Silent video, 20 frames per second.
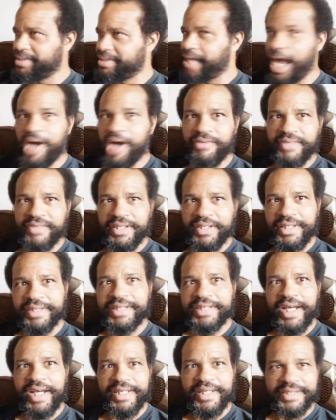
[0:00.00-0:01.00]
I
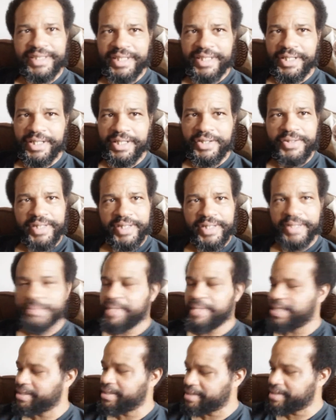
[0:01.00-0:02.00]
overlooked Oscar De La Hoya.
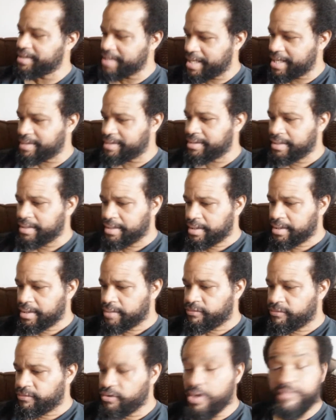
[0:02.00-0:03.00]
My God.
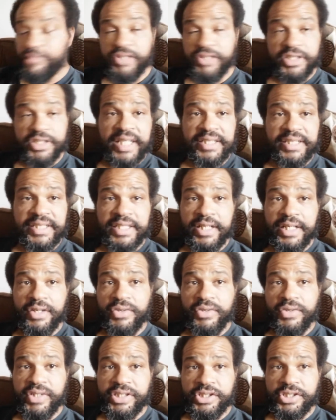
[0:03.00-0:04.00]
Floyd versus Oscar De La
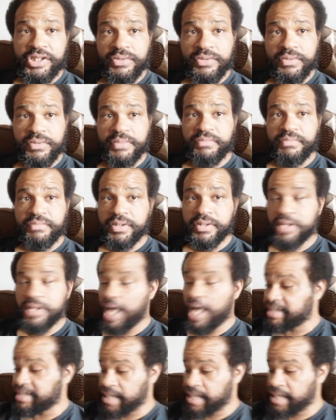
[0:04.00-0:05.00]
Hoya too would, would,
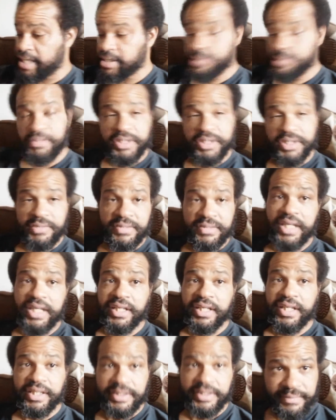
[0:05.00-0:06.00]
as an exhibition would
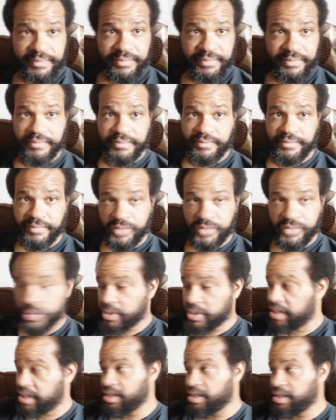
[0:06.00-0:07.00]
kill it.
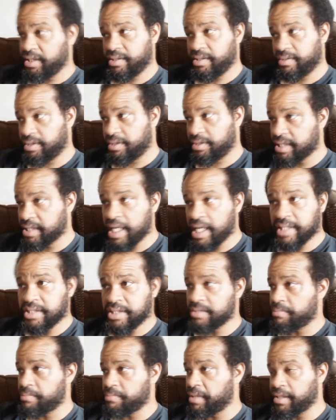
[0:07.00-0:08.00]
Would kill it because
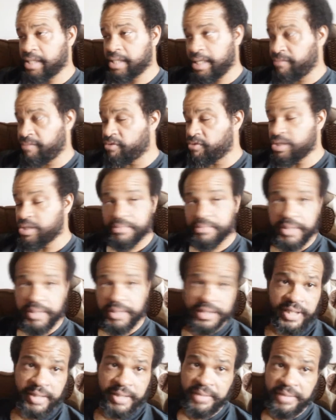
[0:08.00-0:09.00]
Oscar's a big name, Floyd's a big
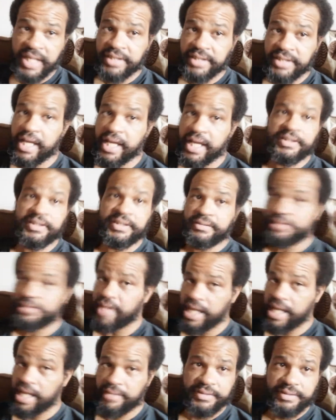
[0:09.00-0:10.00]
name. That that
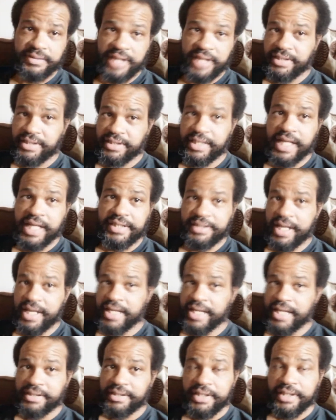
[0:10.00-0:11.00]
that that
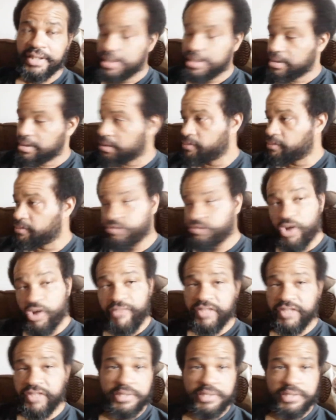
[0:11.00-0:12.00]
that's Floyd
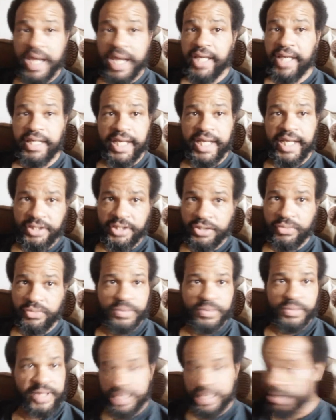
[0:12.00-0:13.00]
versus Pacquiao too
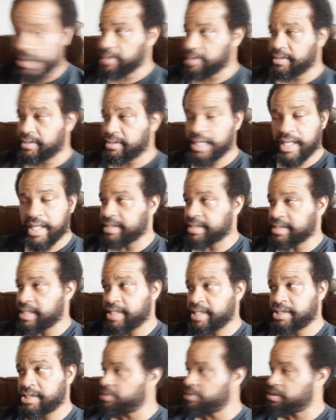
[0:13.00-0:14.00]
would kill it. That, as an
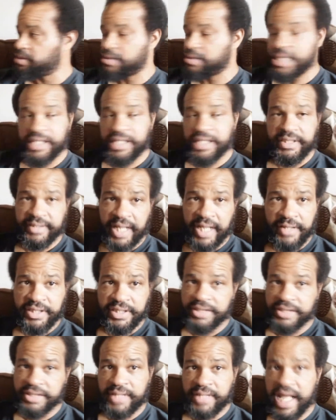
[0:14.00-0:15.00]
exhibition, that that
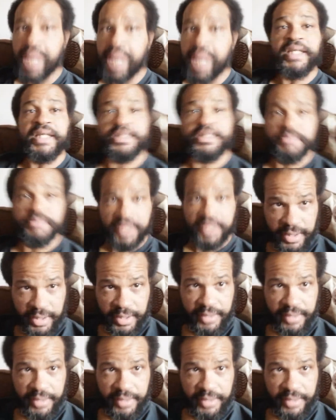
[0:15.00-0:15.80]
just that makes money.